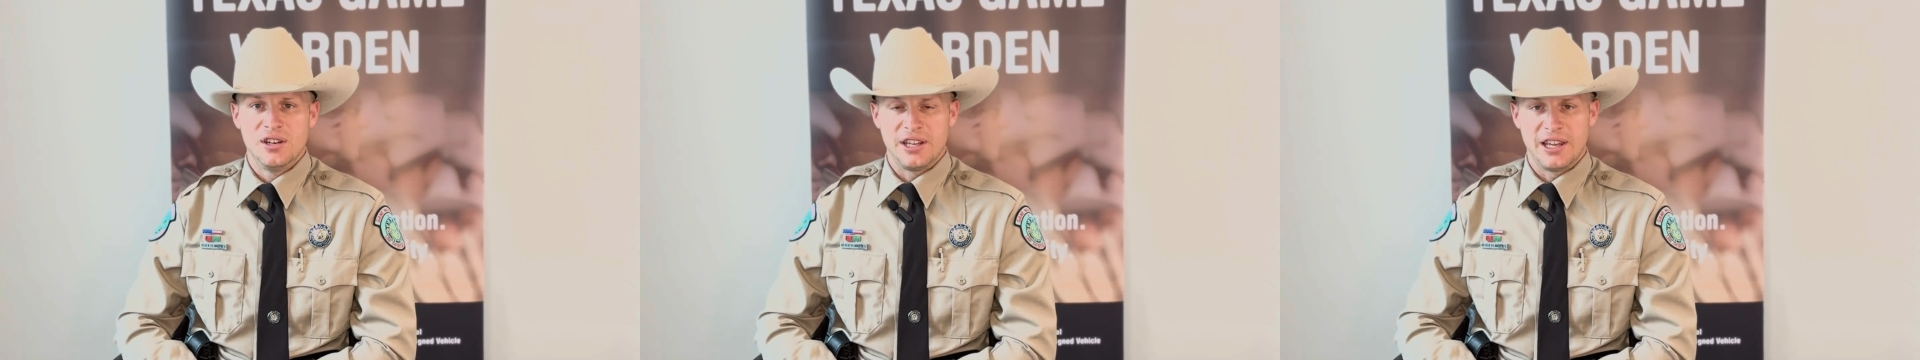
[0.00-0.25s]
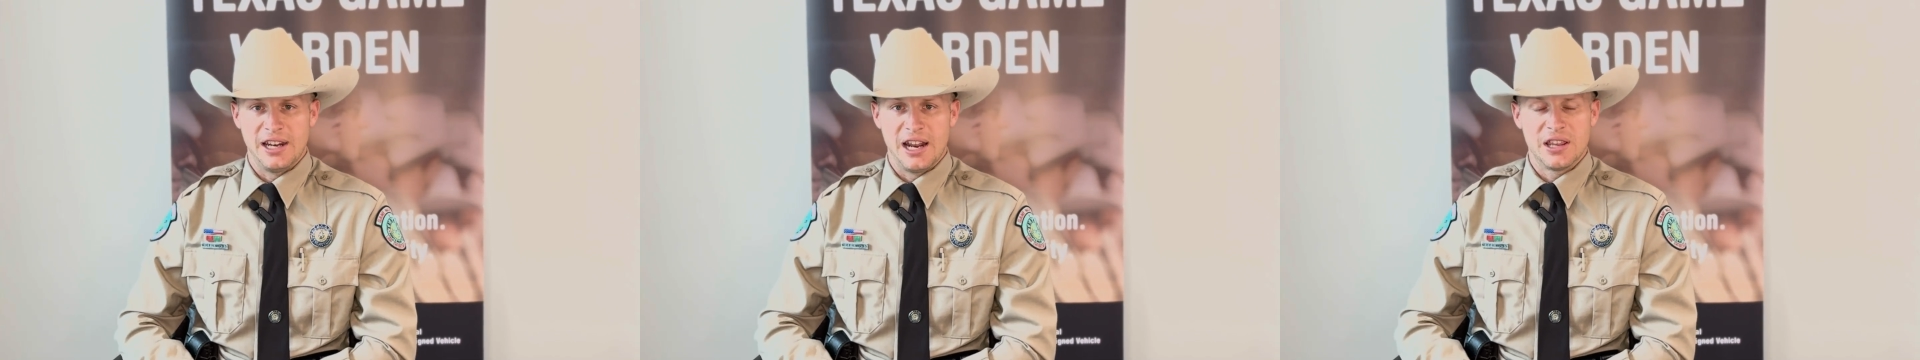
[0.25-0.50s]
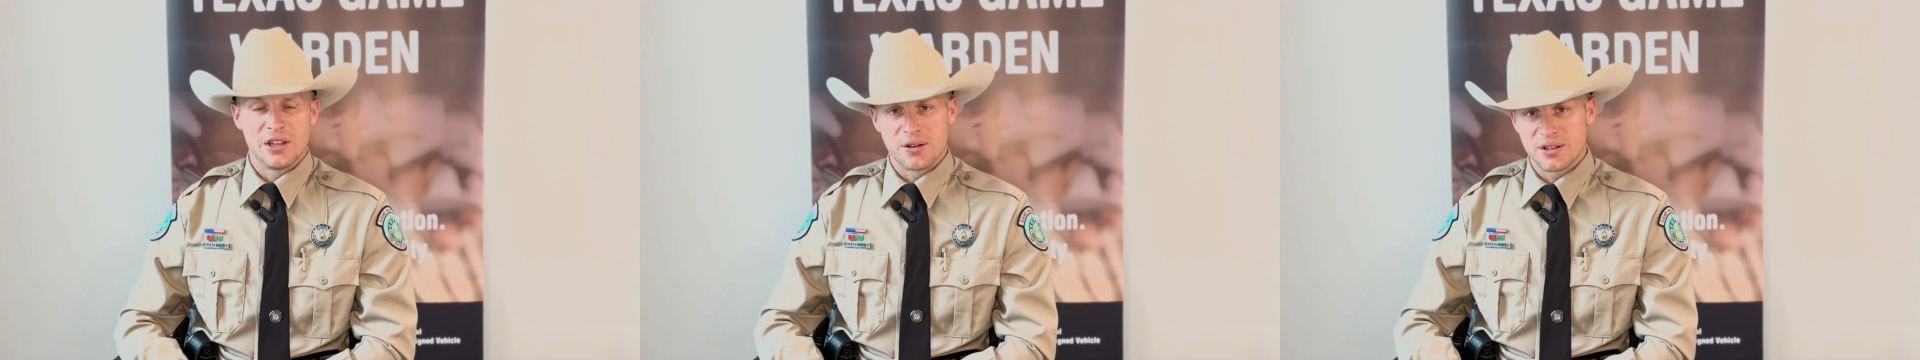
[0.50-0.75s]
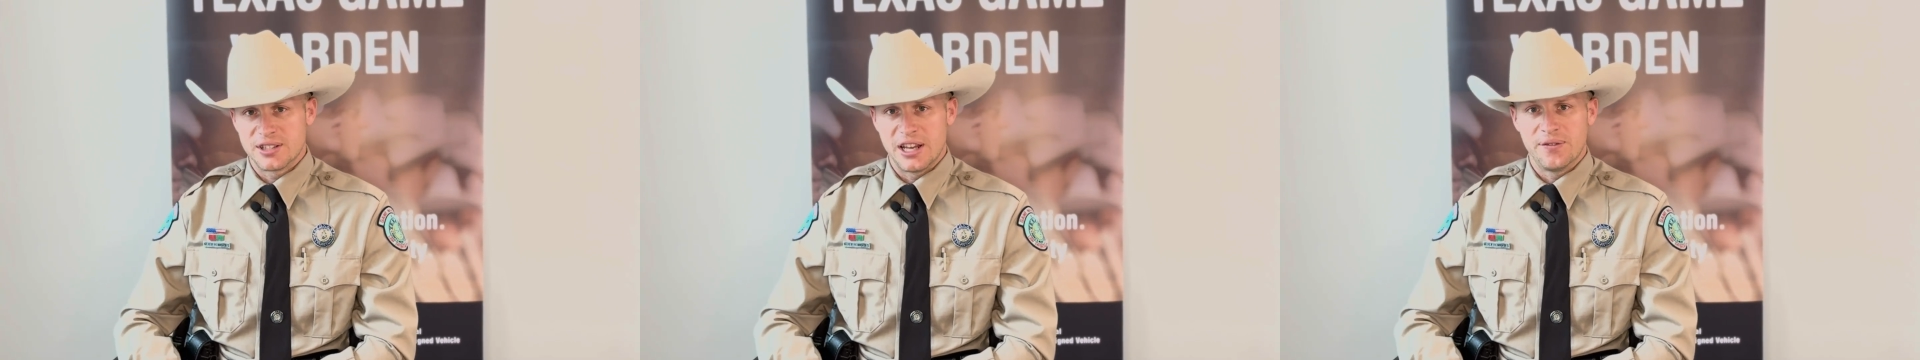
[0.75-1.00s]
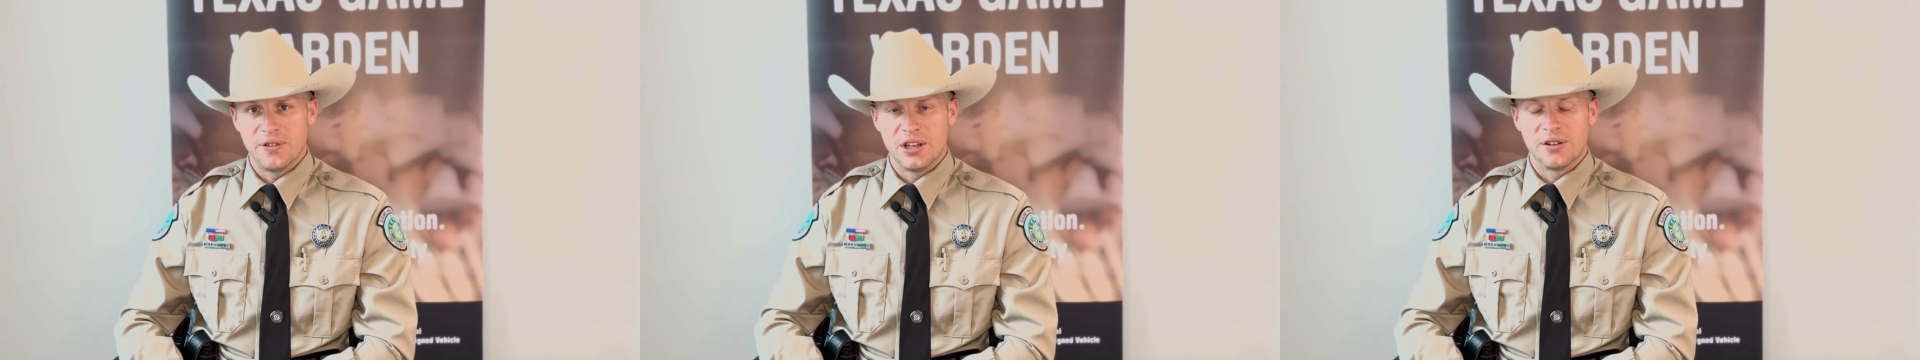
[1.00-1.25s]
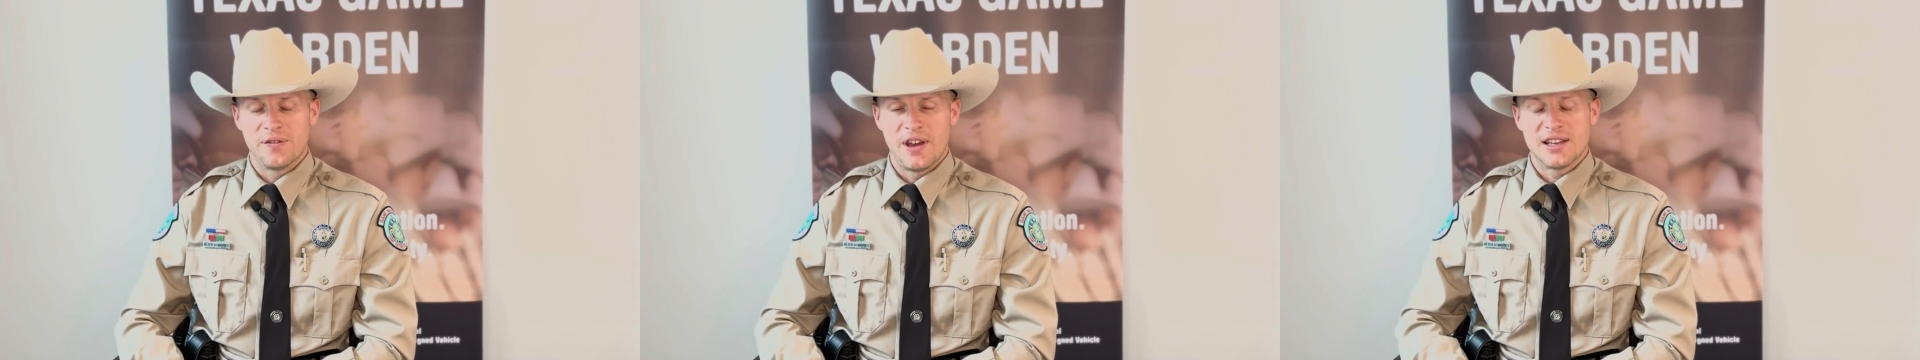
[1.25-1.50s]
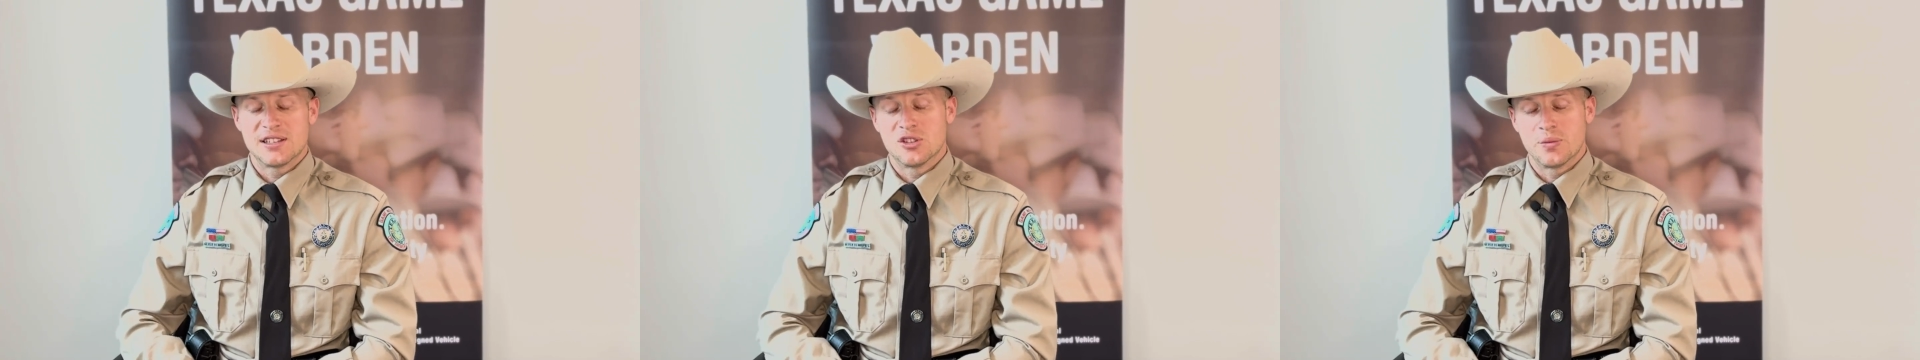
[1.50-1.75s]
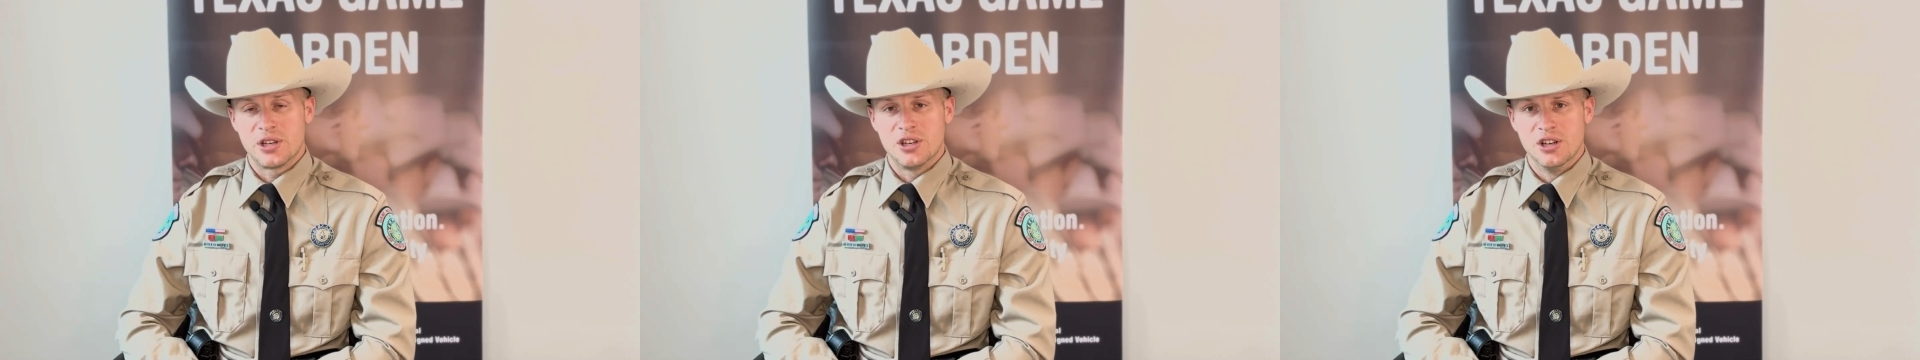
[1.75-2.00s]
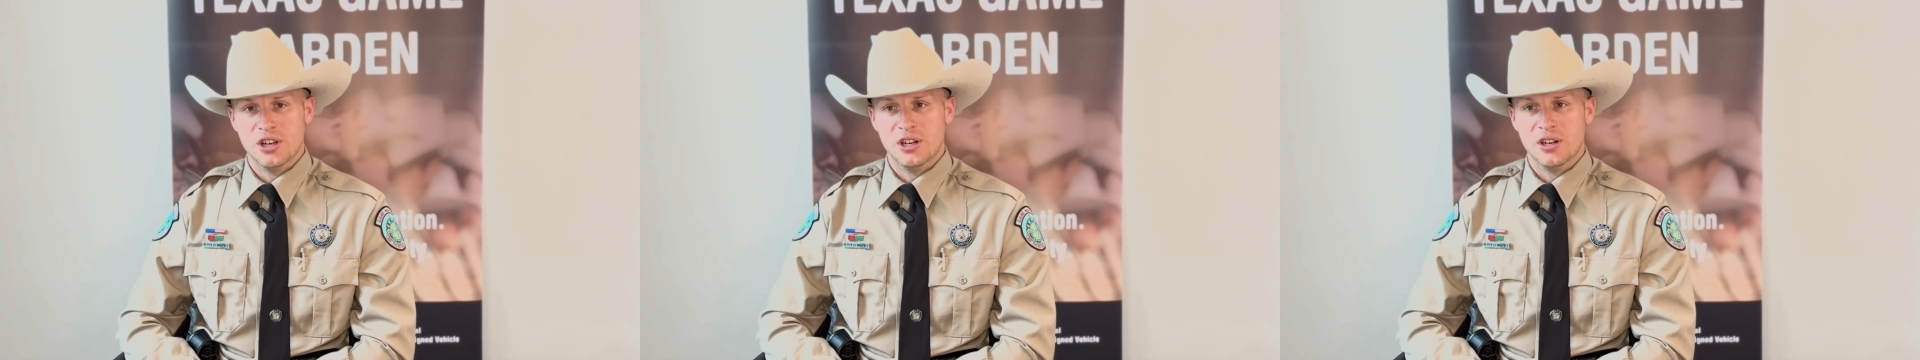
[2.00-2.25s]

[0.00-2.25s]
to get out of there as safely and fast as we could.